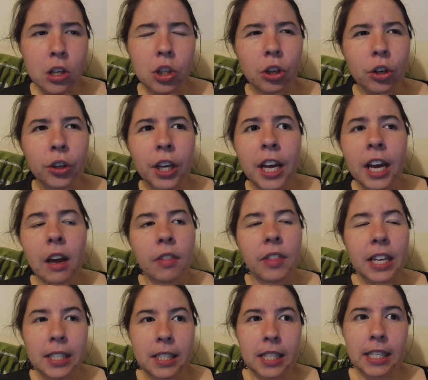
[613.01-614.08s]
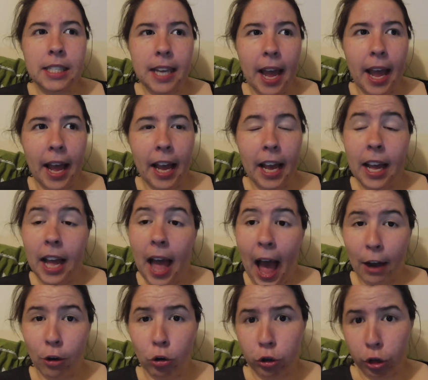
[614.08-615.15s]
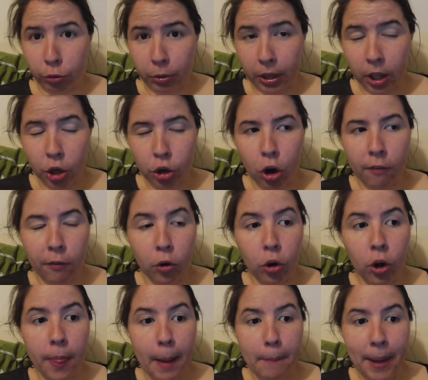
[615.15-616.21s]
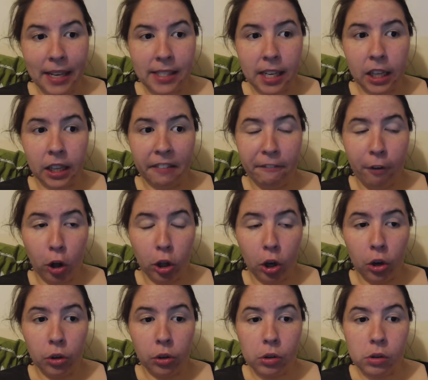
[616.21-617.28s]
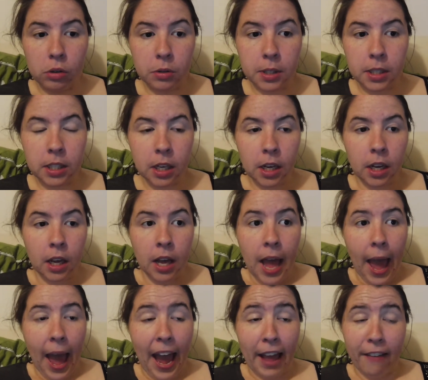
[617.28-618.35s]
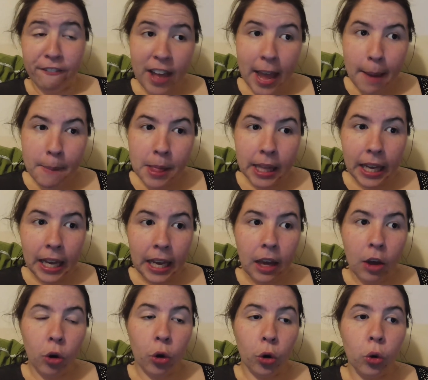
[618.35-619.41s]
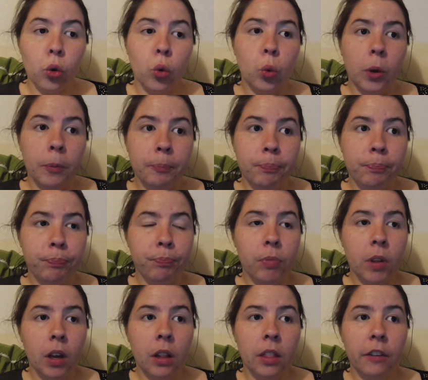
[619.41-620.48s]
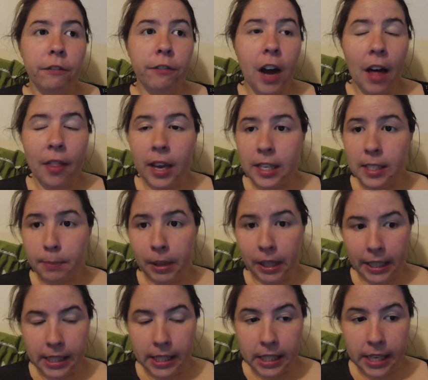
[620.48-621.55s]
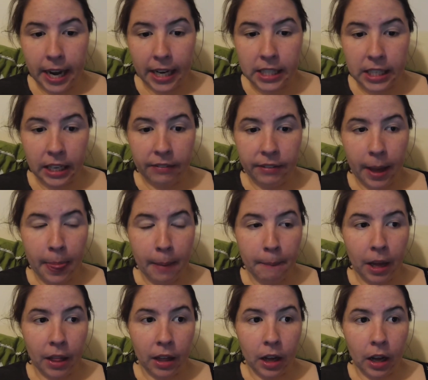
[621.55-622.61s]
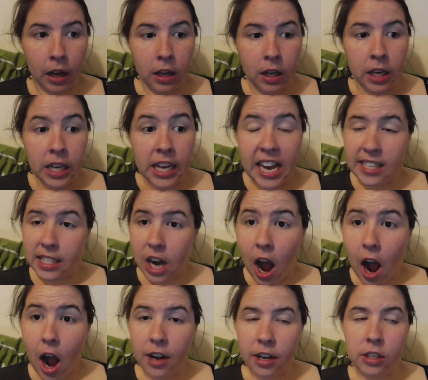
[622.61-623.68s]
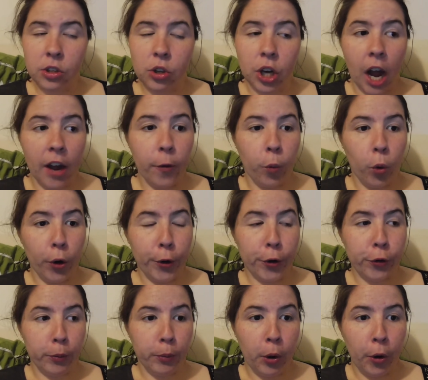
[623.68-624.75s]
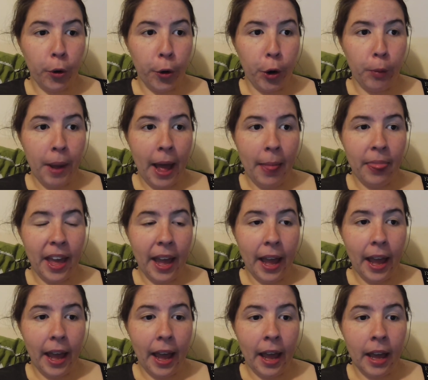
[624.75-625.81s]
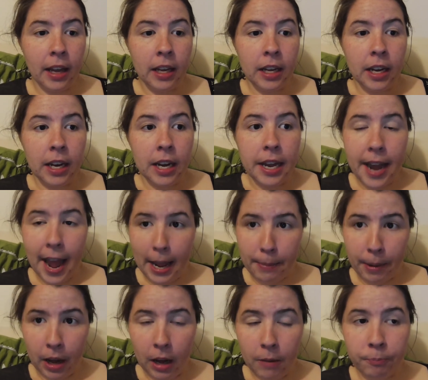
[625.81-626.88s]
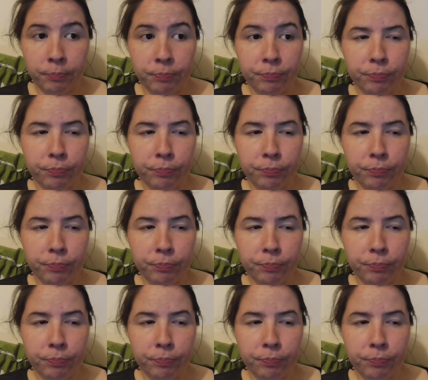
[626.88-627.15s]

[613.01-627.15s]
So this is a adult thriller novel that basically follows a family who the father is a police detective and the mother is an artist who kind of works from home, and their neighbor,